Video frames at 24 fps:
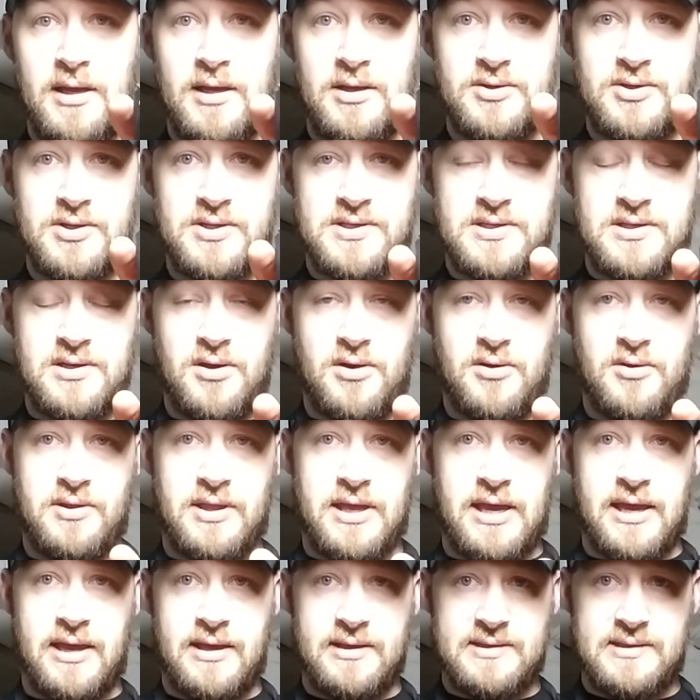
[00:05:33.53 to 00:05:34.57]
just know
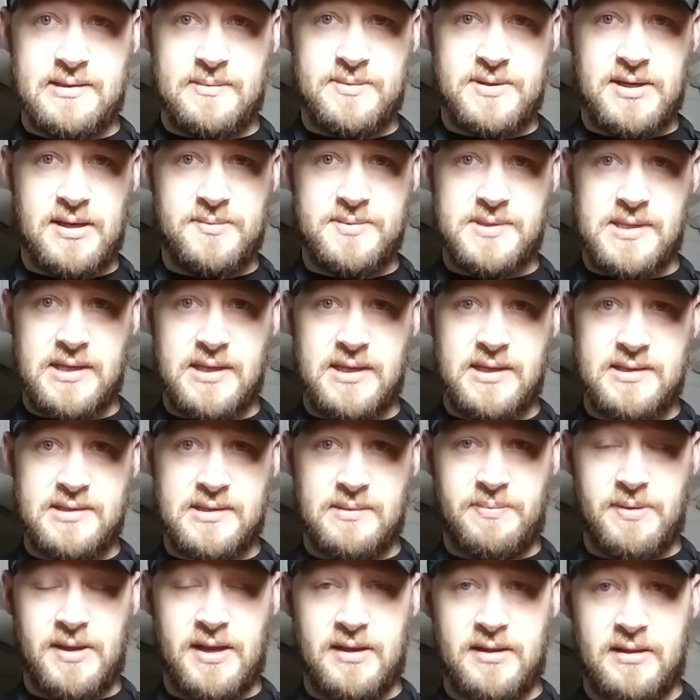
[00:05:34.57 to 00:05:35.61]
that sometimes it is a
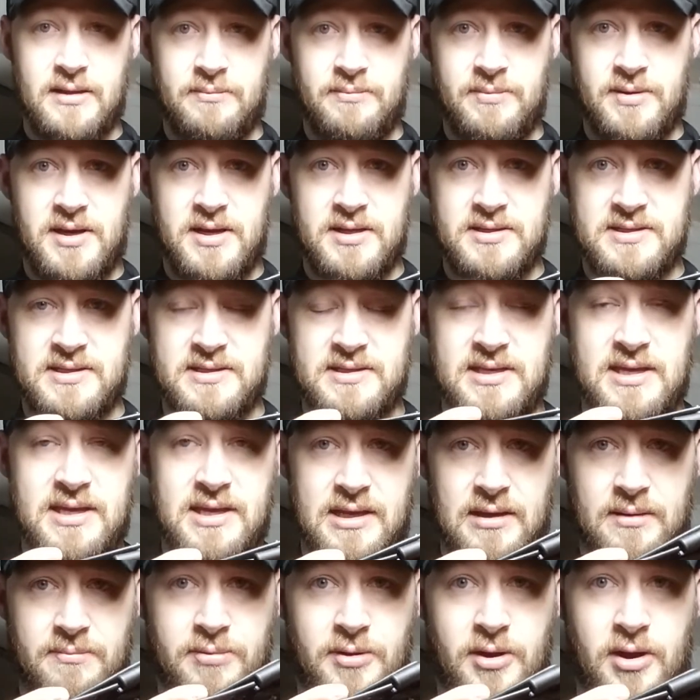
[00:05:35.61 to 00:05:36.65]
pain in the butt to take
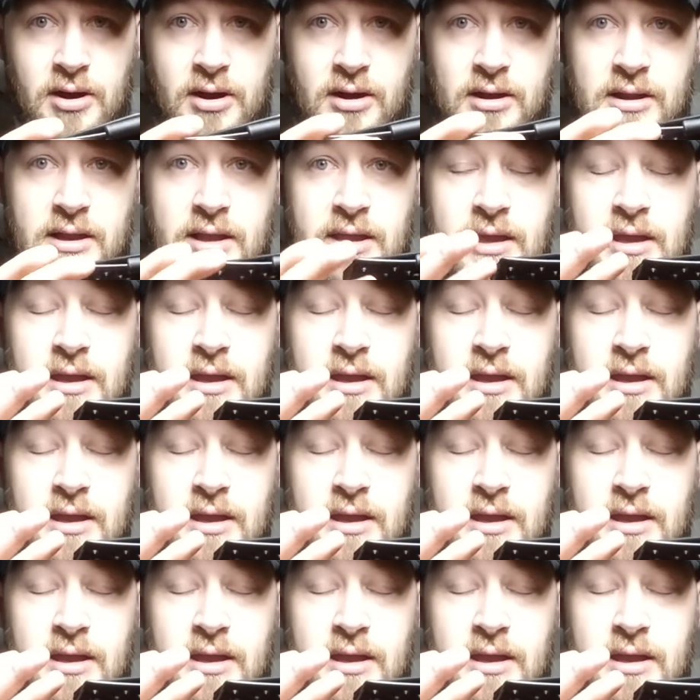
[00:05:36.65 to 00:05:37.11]
it apart